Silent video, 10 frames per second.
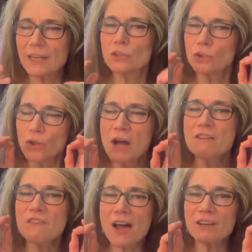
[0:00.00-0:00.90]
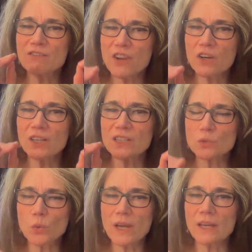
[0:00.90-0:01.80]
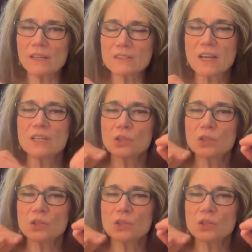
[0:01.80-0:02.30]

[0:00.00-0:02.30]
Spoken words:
And you'll find various ways